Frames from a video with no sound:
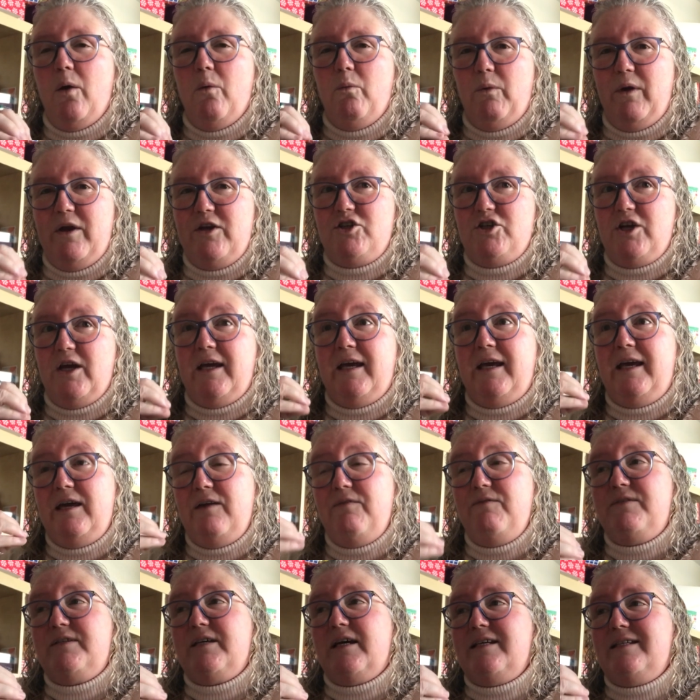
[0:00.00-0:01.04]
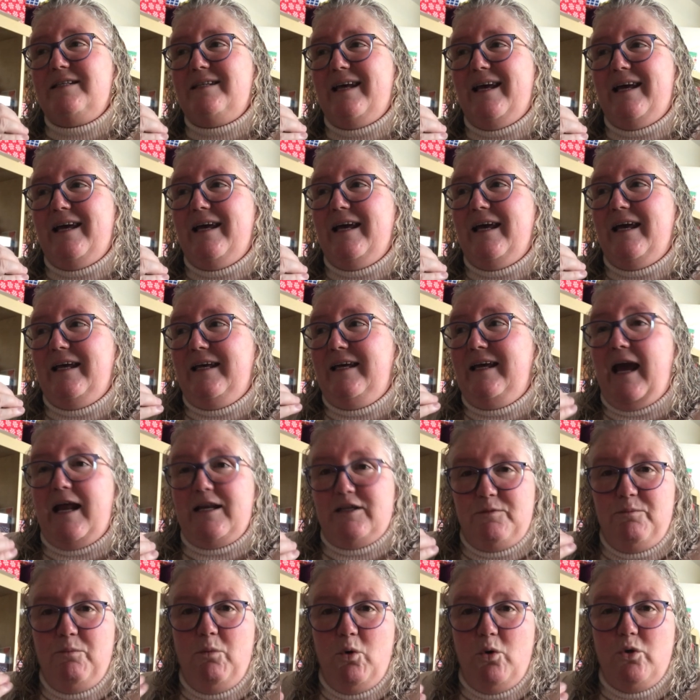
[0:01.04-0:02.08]
which gives us
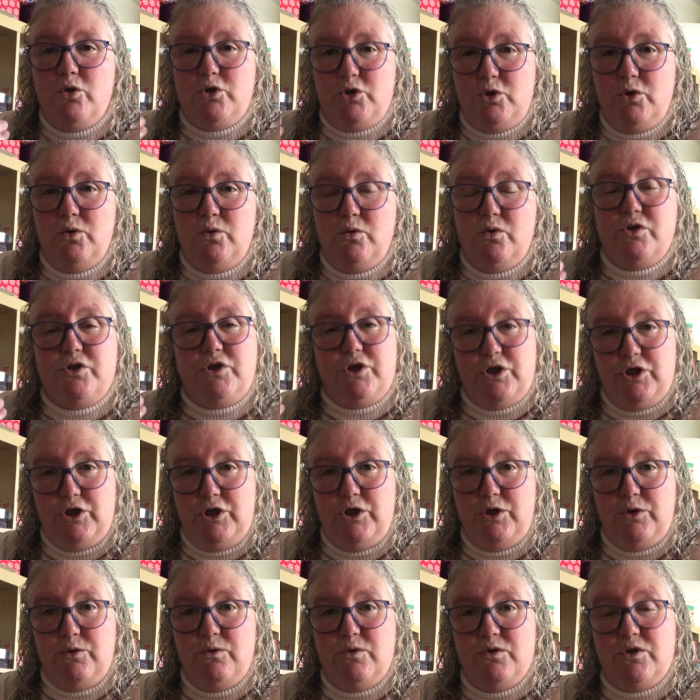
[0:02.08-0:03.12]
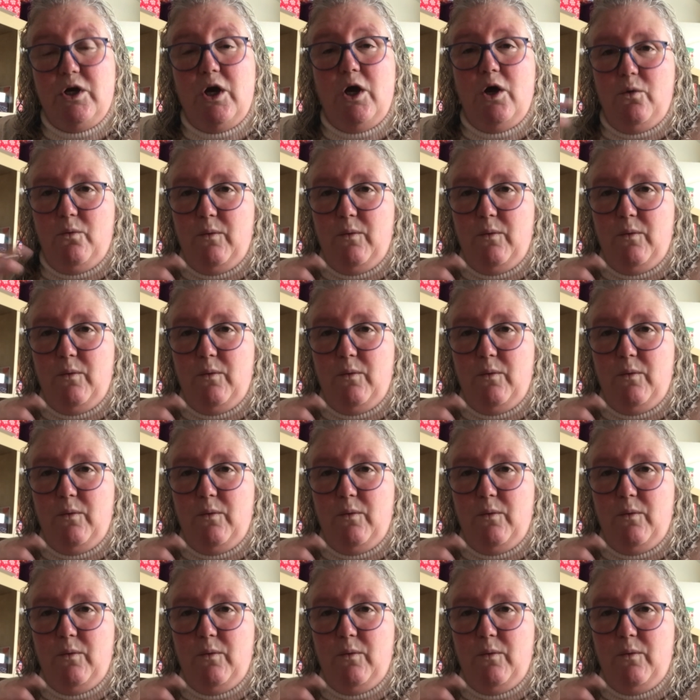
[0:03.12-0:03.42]
yet more tools to use